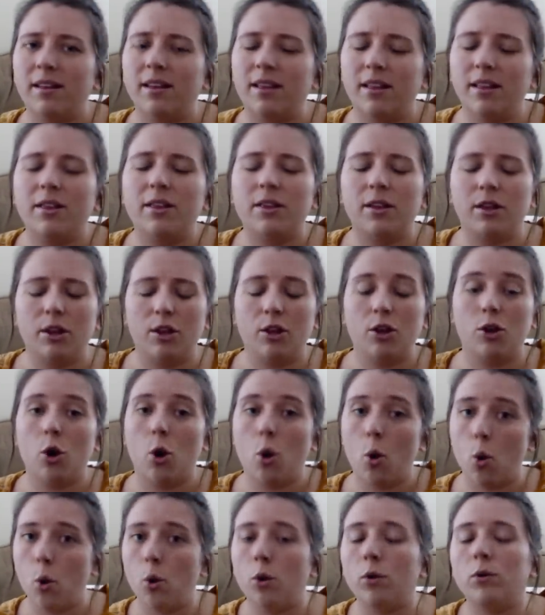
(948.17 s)
the, the
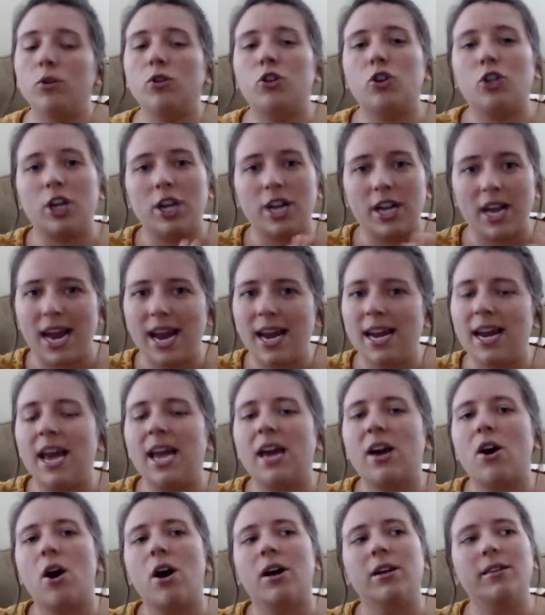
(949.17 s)
old
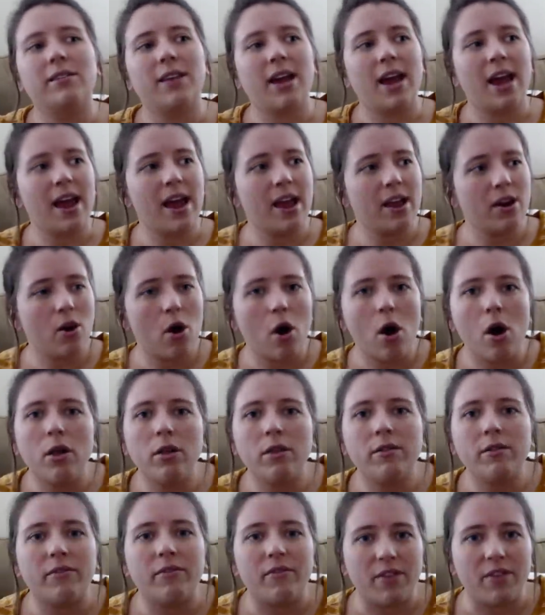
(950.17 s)
Shanae content and
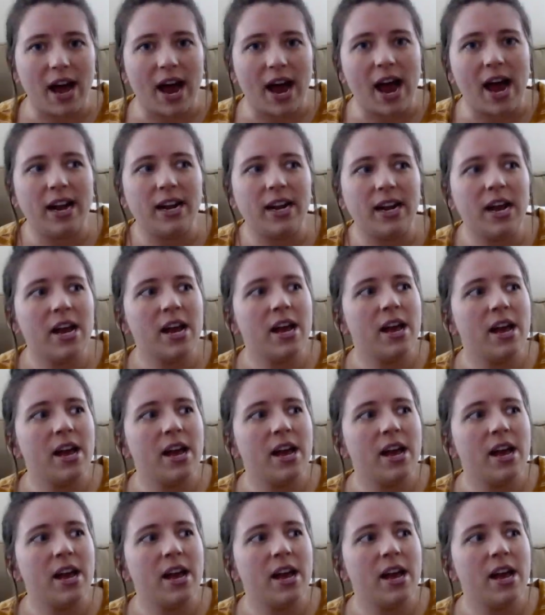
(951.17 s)
all of that,